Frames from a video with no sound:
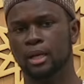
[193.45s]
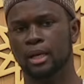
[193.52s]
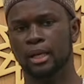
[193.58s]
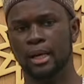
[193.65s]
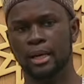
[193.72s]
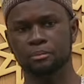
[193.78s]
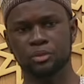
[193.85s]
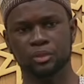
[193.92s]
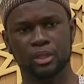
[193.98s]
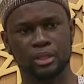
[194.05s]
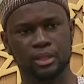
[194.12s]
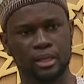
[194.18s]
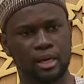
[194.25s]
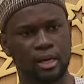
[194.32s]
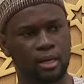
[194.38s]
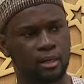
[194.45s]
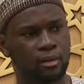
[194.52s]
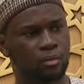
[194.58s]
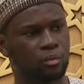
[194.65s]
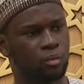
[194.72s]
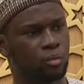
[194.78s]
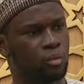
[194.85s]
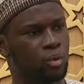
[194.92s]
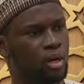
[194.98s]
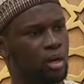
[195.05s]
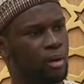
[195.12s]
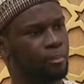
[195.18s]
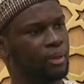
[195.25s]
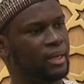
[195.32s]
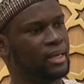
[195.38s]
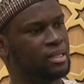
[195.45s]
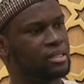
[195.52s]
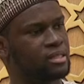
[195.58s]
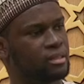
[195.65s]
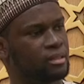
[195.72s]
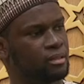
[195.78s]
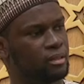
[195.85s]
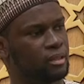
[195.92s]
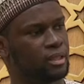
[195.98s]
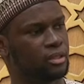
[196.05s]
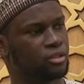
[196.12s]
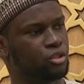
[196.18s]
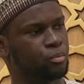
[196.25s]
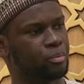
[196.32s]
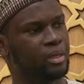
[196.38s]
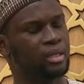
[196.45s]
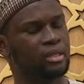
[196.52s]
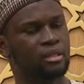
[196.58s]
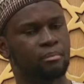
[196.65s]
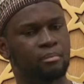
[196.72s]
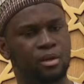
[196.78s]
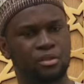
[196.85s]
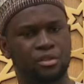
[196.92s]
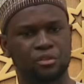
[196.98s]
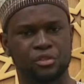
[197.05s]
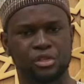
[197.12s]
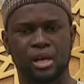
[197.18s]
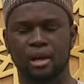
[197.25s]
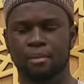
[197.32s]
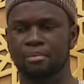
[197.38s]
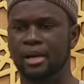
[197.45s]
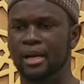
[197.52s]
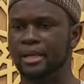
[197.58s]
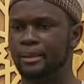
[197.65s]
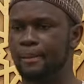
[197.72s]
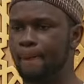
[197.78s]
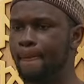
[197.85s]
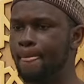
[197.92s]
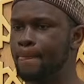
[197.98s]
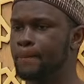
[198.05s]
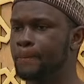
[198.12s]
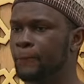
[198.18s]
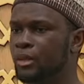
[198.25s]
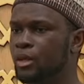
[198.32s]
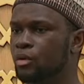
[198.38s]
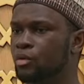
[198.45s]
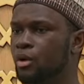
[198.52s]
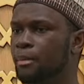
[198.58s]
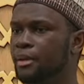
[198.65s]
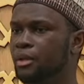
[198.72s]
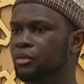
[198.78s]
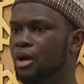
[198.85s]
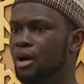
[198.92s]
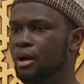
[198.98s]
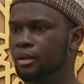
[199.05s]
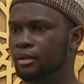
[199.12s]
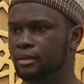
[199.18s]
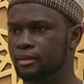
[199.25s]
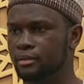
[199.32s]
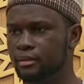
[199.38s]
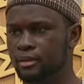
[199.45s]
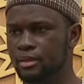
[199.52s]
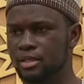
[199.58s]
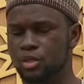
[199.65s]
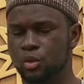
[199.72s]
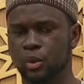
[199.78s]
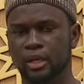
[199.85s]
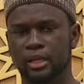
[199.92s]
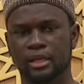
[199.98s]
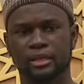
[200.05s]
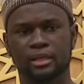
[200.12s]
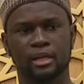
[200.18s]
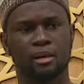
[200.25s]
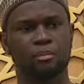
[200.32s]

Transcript: Alhamdulillah, we are blessed to be in the month of Sha'ban. Ramadan is quickly